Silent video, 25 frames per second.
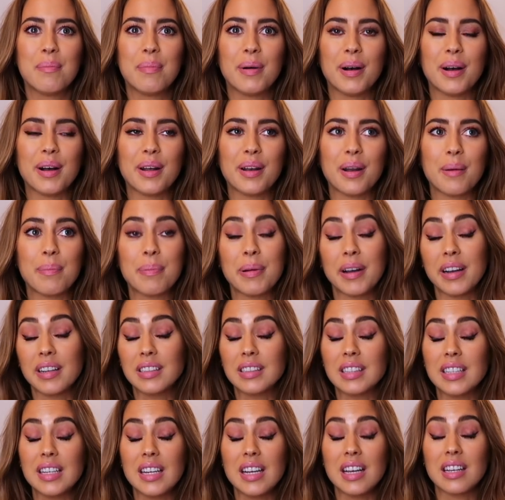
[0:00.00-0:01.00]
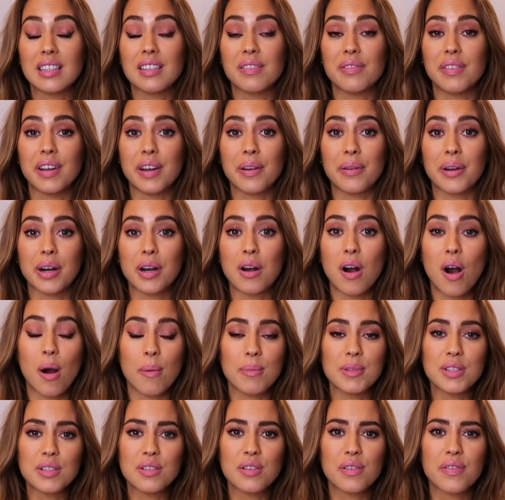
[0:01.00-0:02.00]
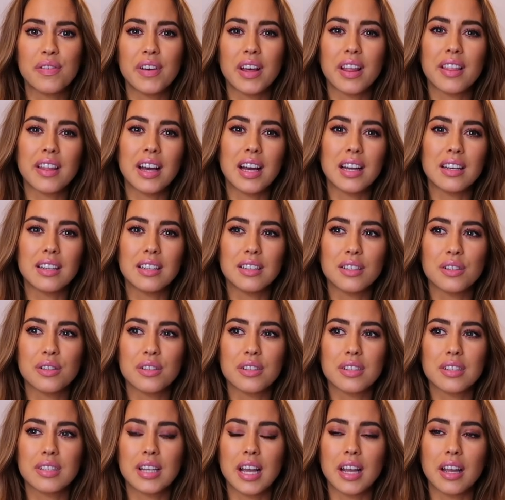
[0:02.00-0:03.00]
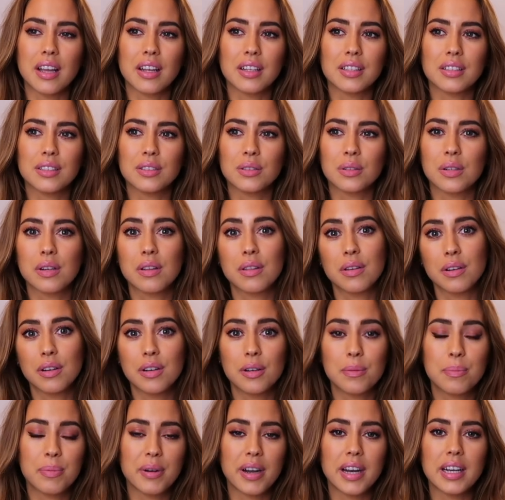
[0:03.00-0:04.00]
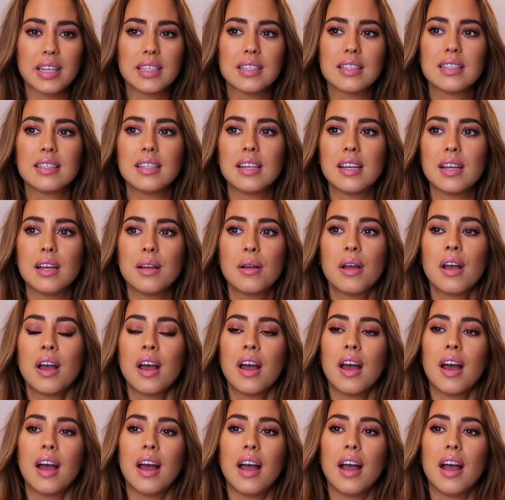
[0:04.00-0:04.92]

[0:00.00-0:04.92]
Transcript: But apparently it's very common to feel that in your second or third pregnancy.